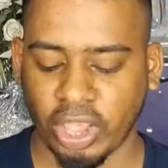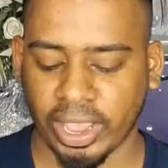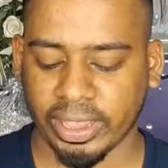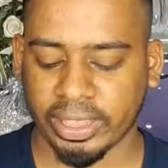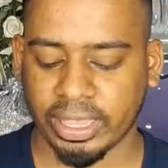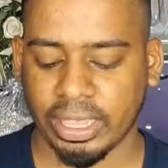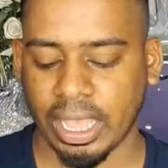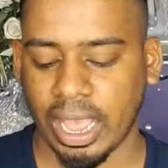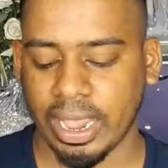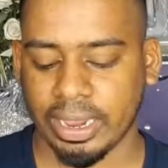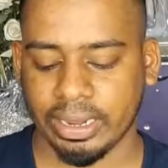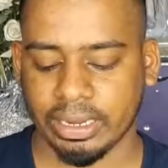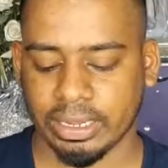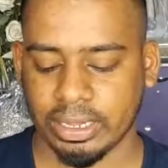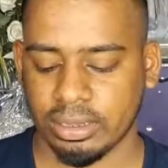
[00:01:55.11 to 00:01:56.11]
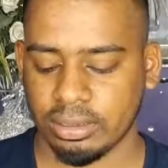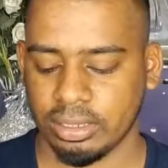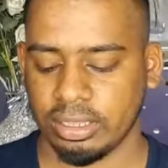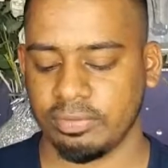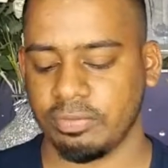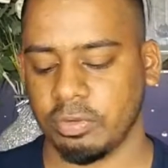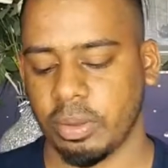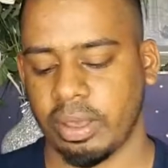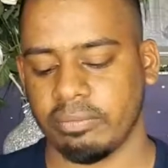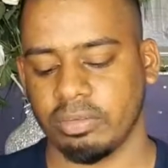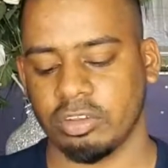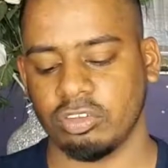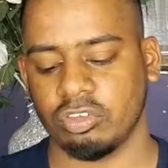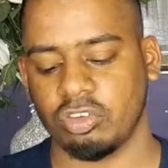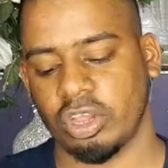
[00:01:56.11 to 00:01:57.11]
Jackie Aina, if you
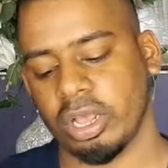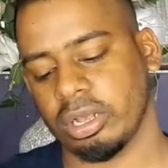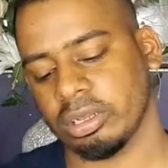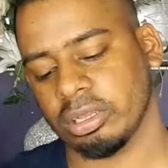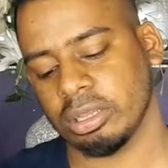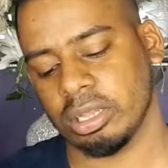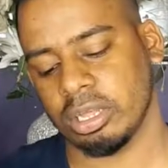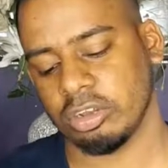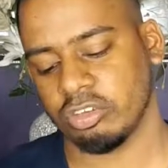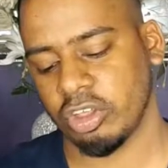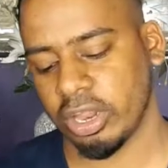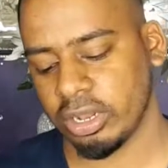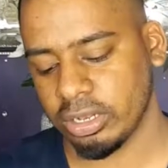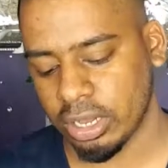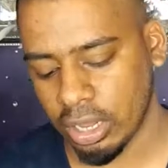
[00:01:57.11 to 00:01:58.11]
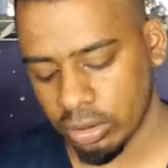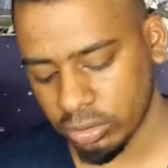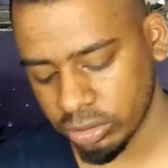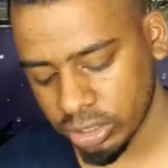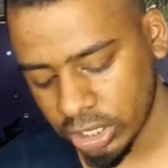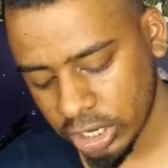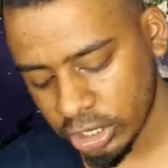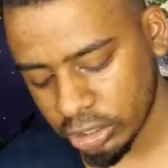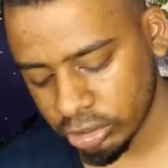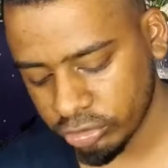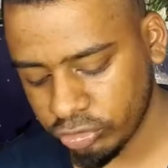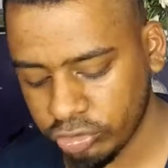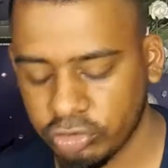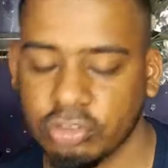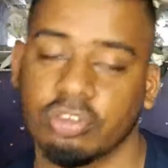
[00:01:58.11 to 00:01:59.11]
haven't checked her channel out,
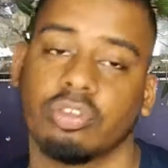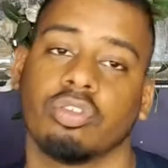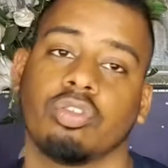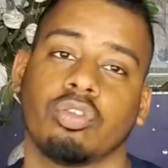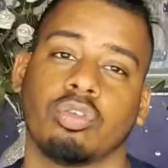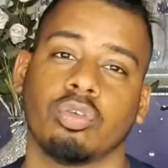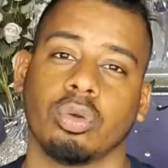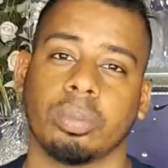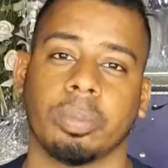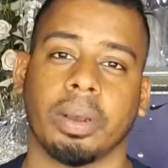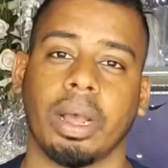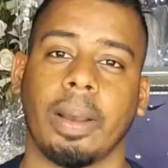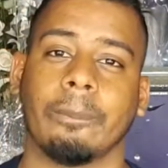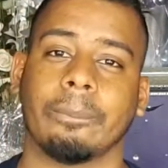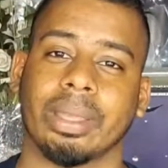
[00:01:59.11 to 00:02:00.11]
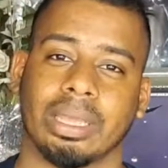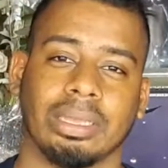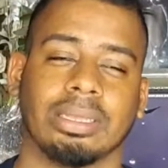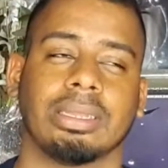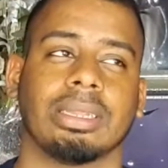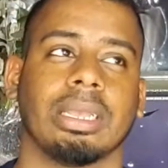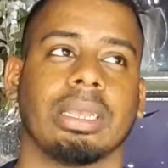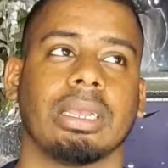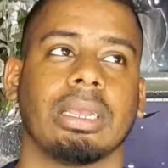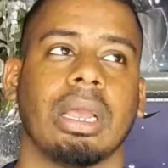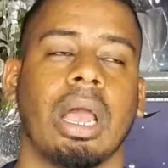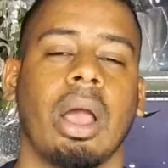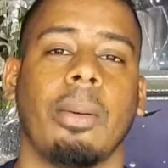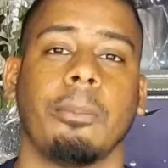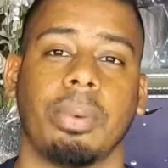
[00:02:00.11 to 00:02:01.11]
she's a super
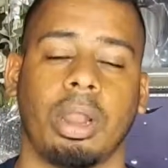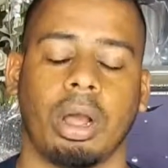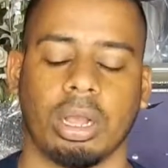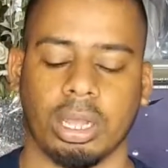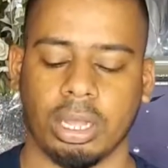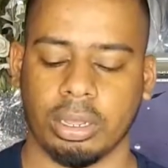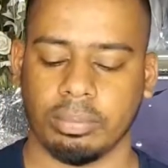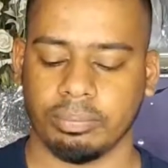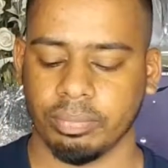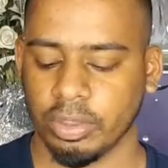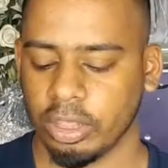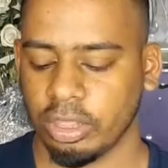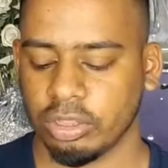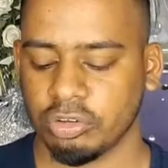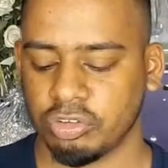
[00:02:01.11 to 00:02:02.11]
amazing blogger.